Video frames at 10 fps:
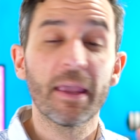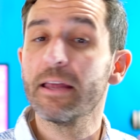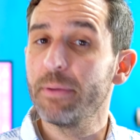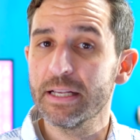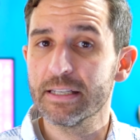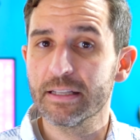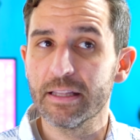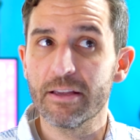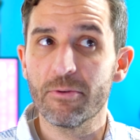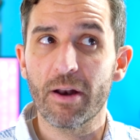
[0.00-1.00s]
And
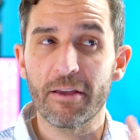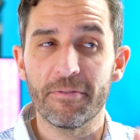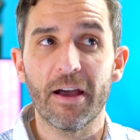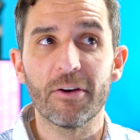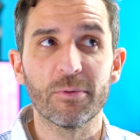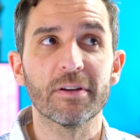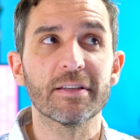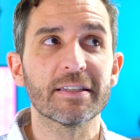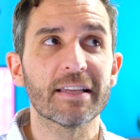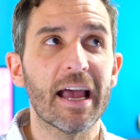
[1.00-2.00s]
basically what I found
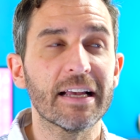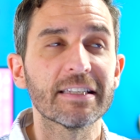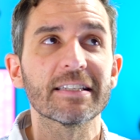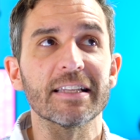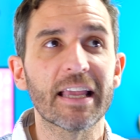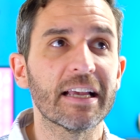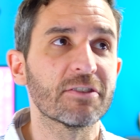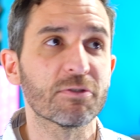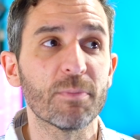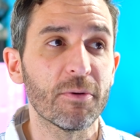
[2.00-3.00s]
was, as is the case
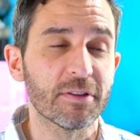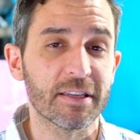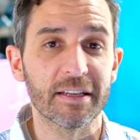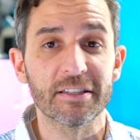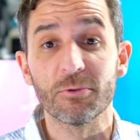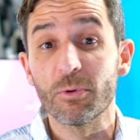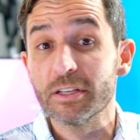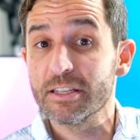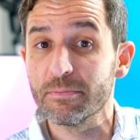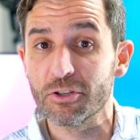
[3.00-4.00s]
with most things, there
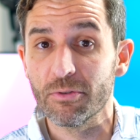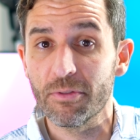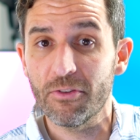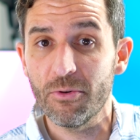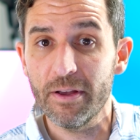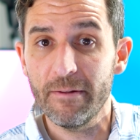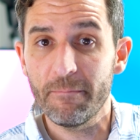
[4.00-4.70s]
was some truth to it.